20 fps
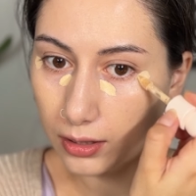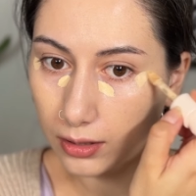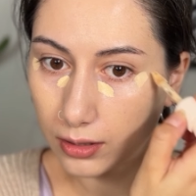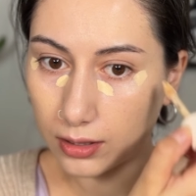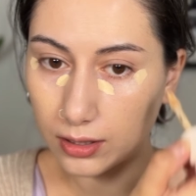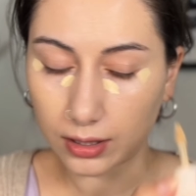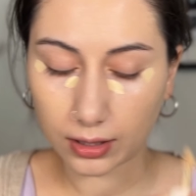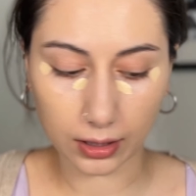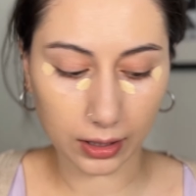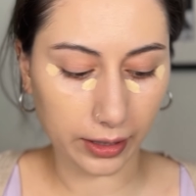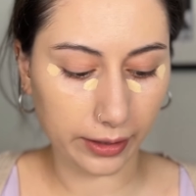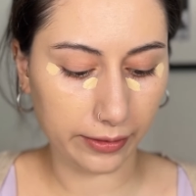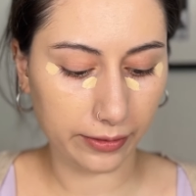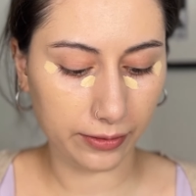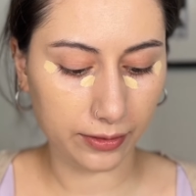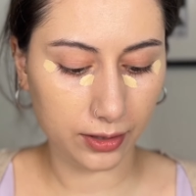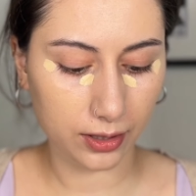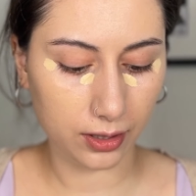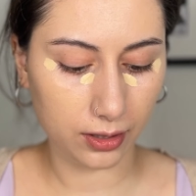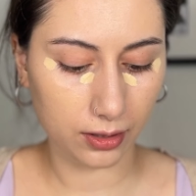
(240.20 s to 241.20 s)
to
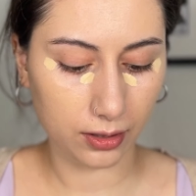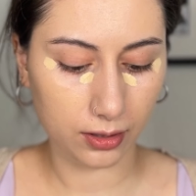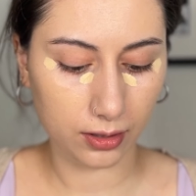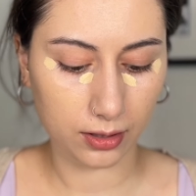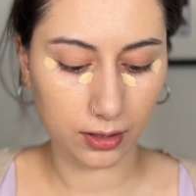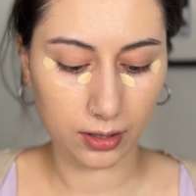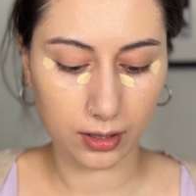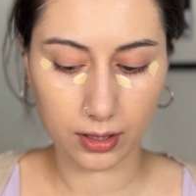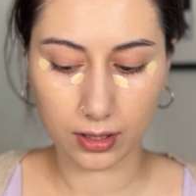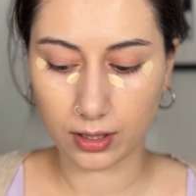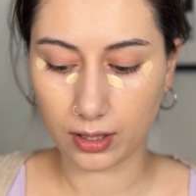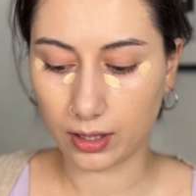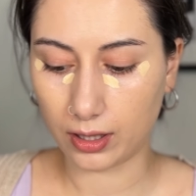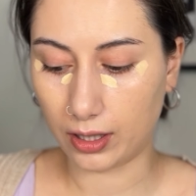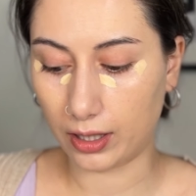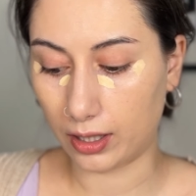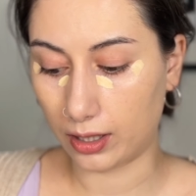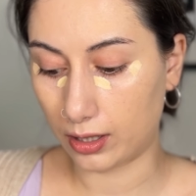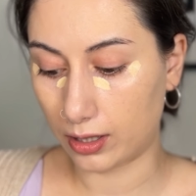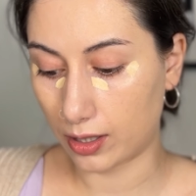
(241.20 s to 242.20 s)
lift
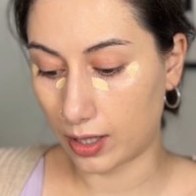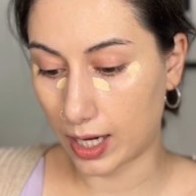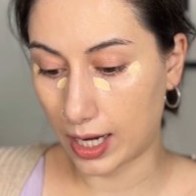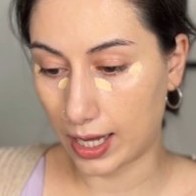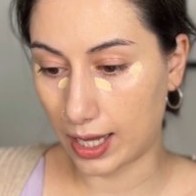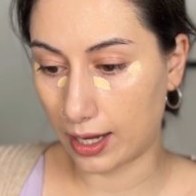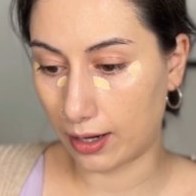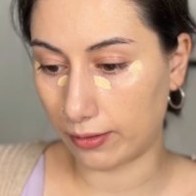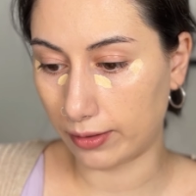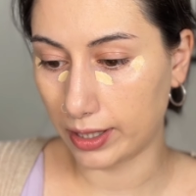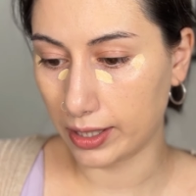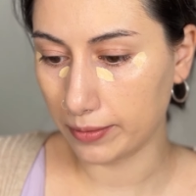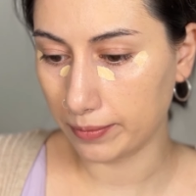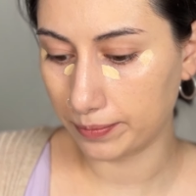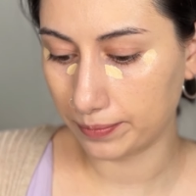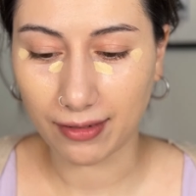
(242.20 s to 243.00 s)
the under eye area.